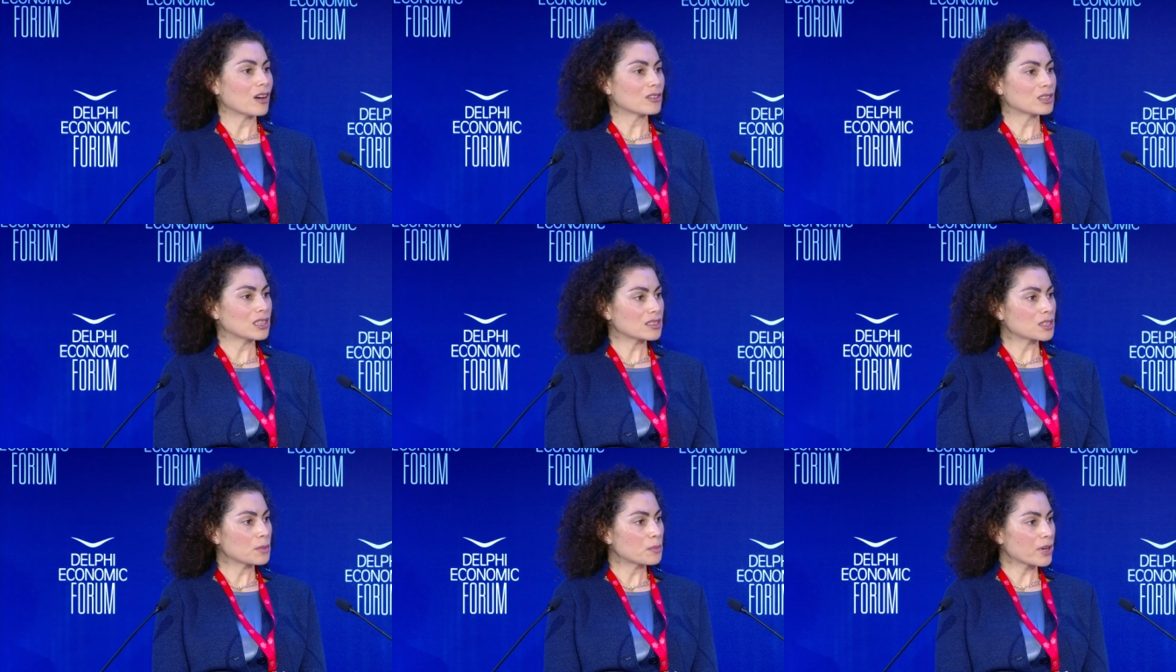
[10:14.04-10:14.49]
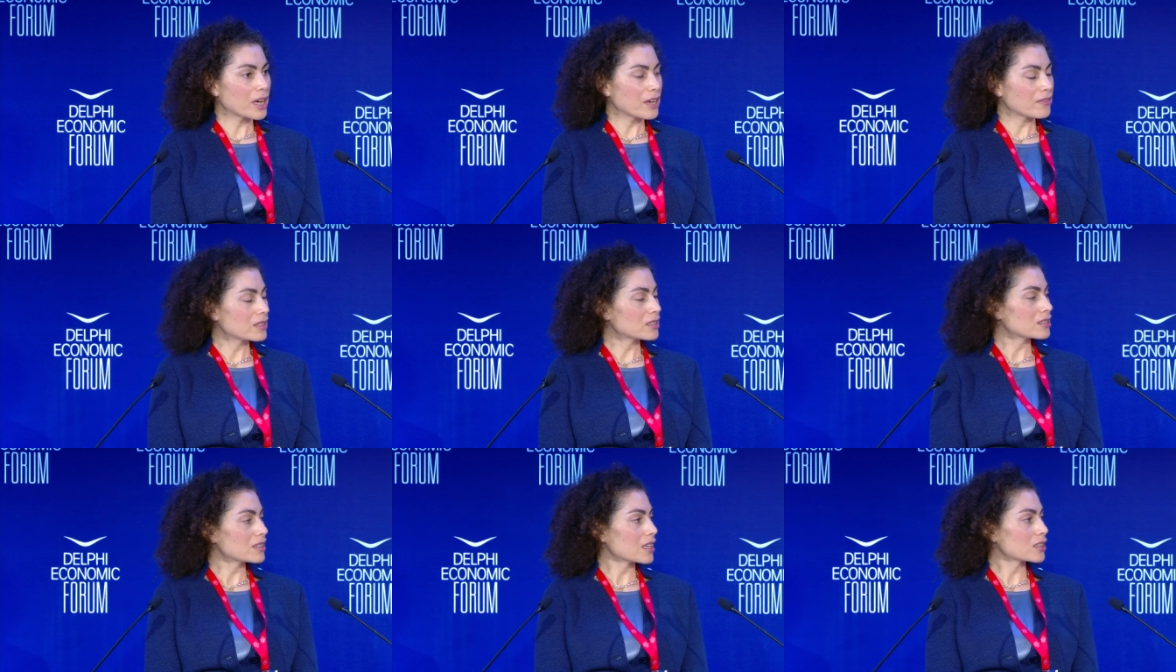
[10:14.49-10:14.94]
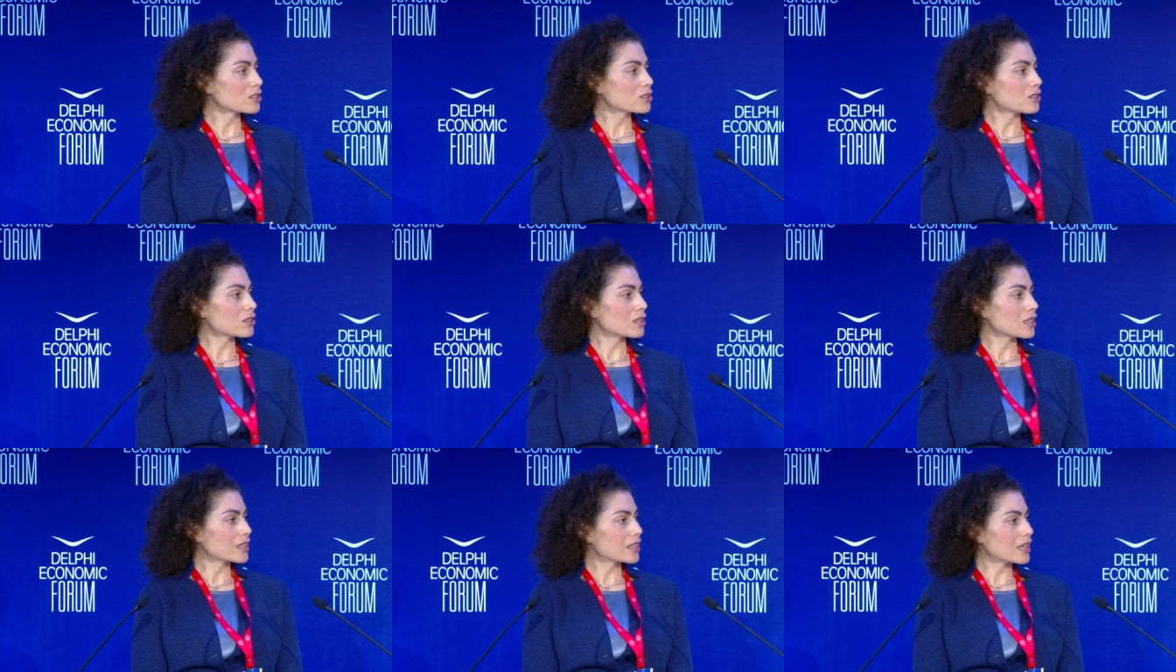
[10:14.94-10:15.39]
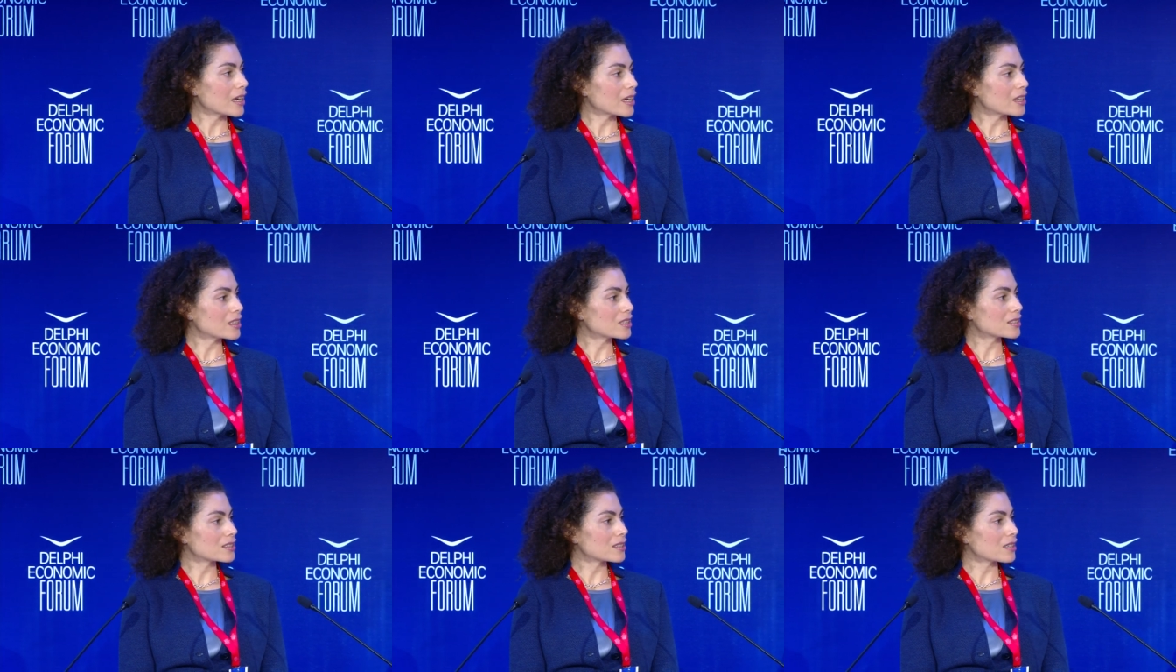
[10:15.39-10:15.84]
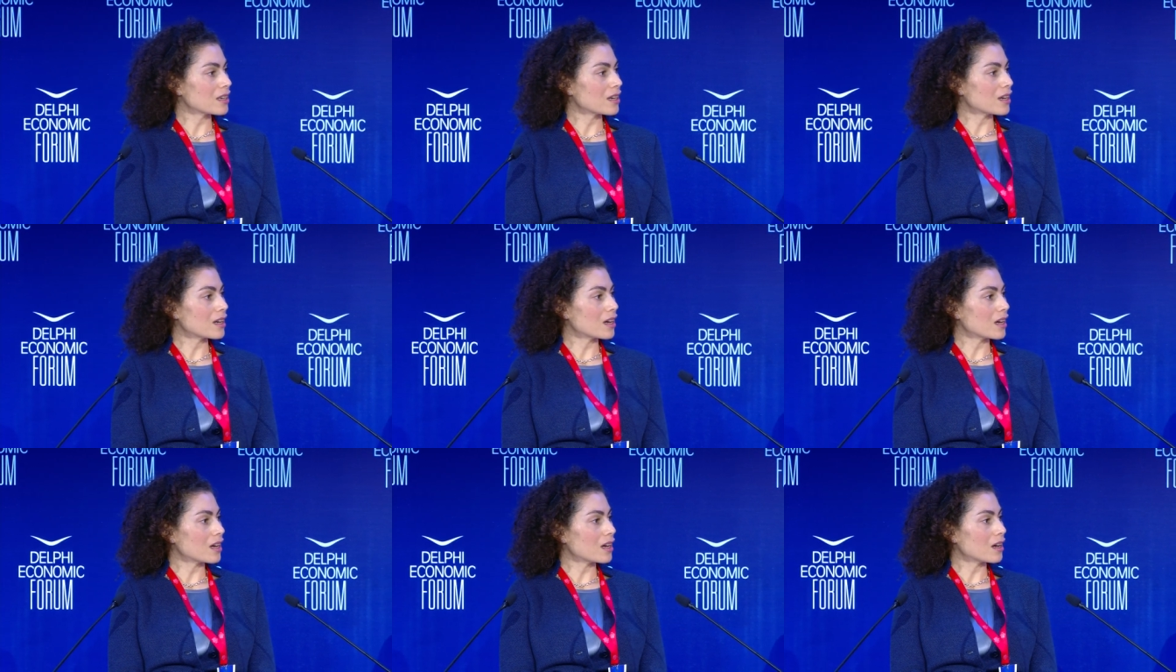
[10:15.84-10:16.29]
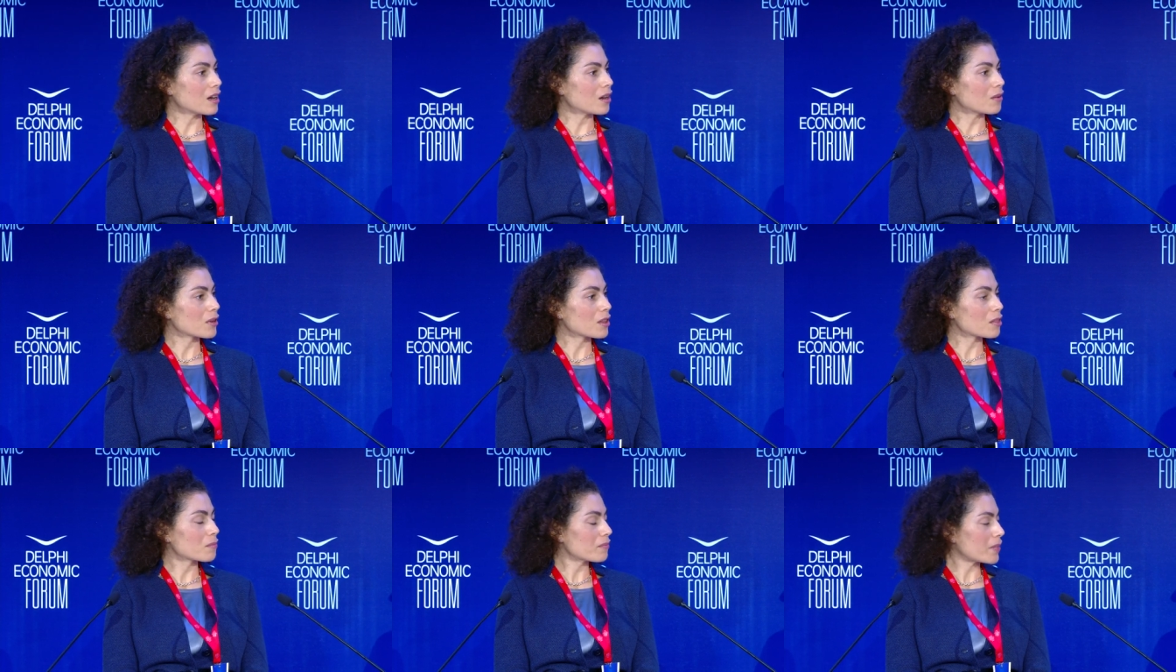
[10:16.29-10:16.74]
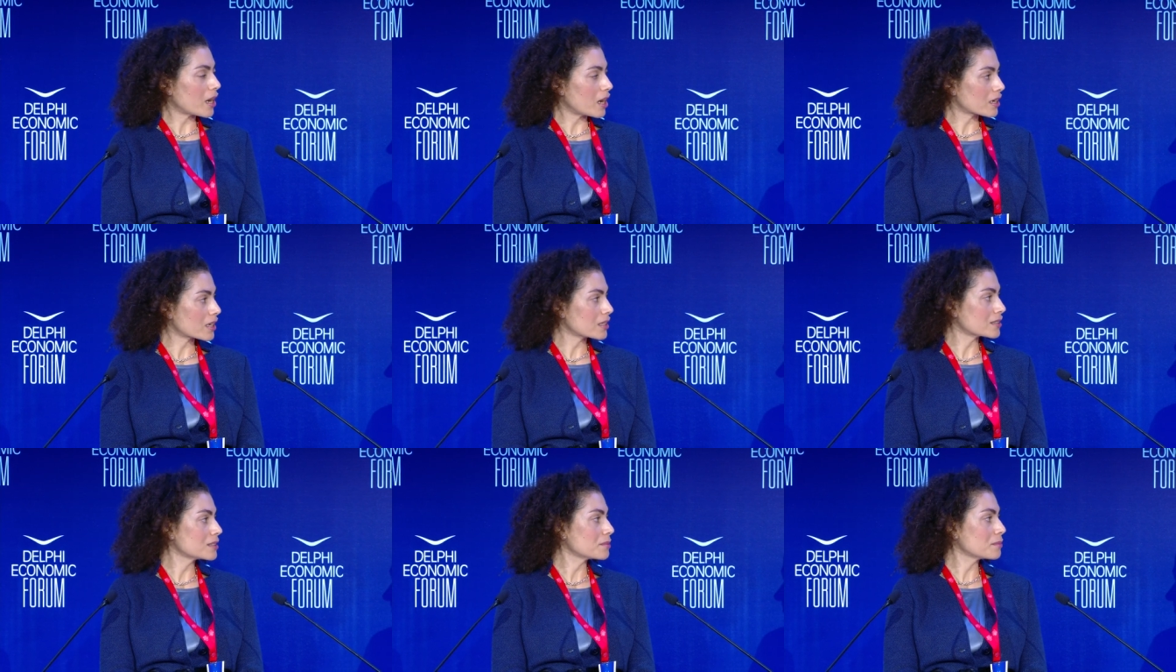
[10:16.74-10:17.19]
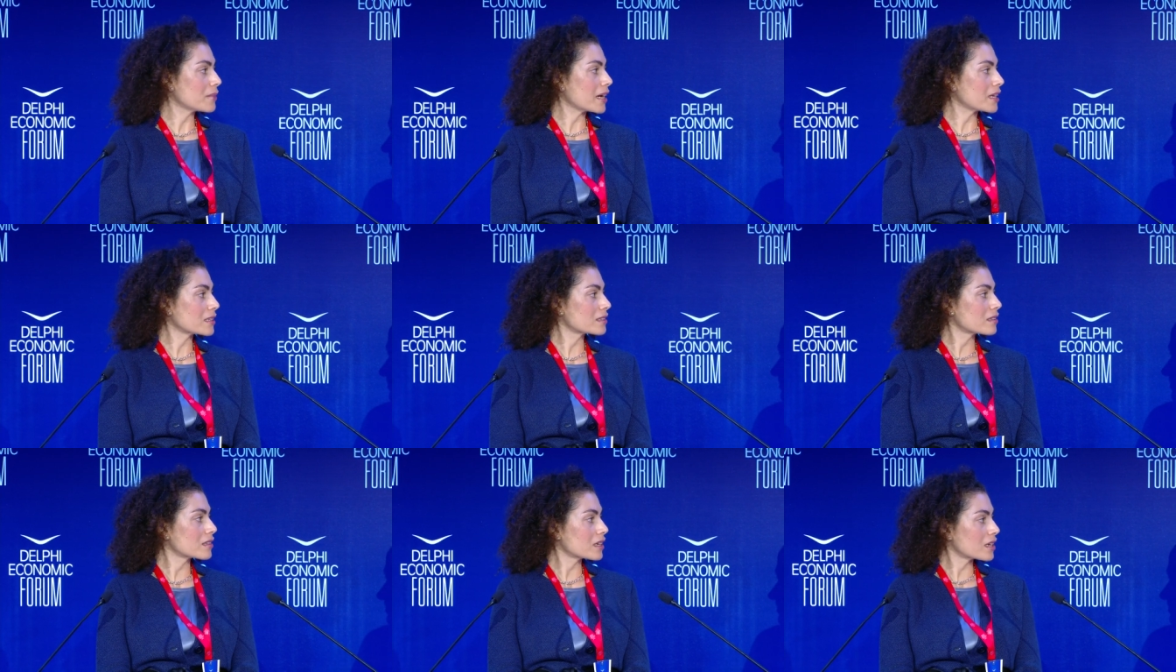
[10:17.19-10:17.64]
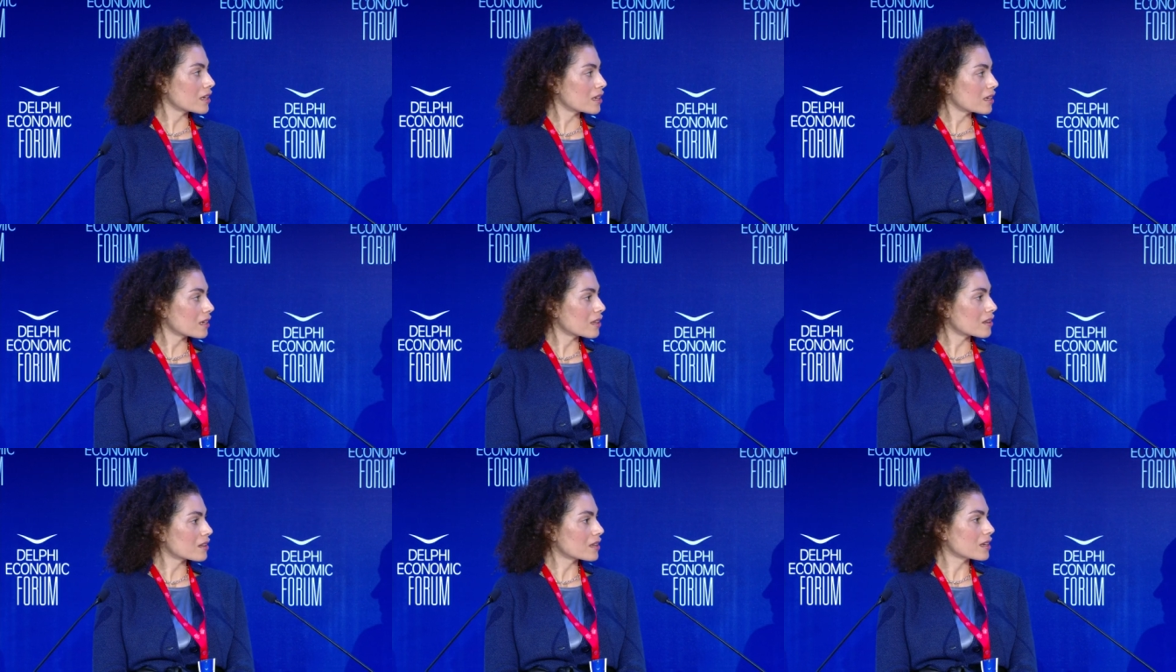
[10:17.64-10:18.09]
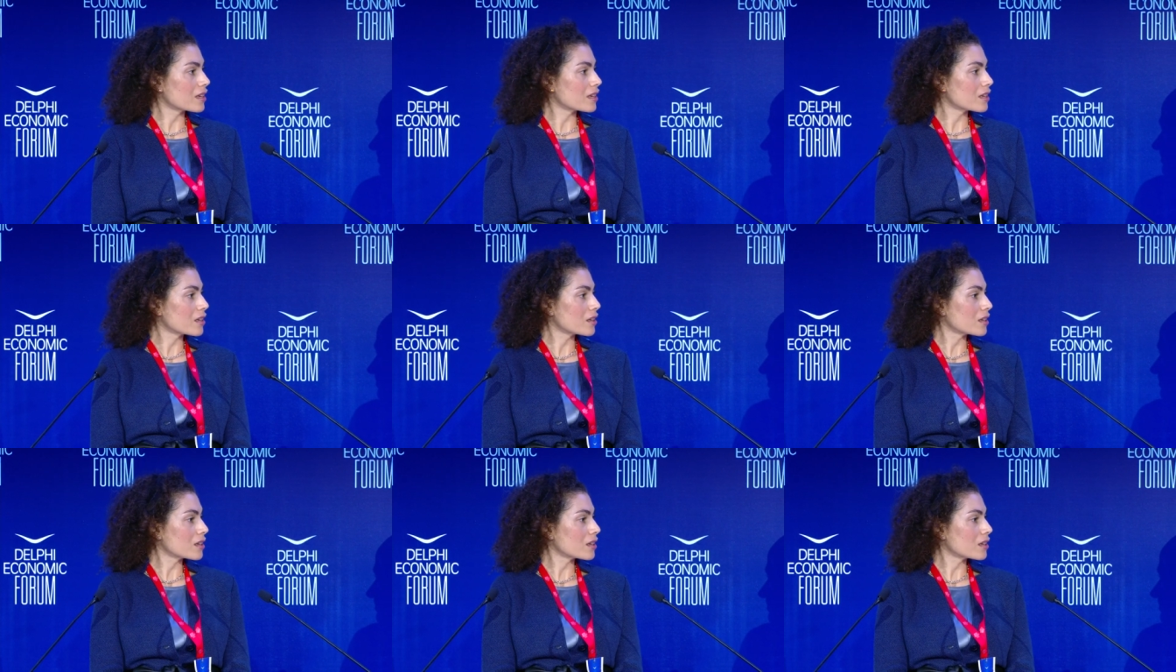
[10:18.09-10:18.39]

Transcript: how does the private sector engage uh, with market demand, the, the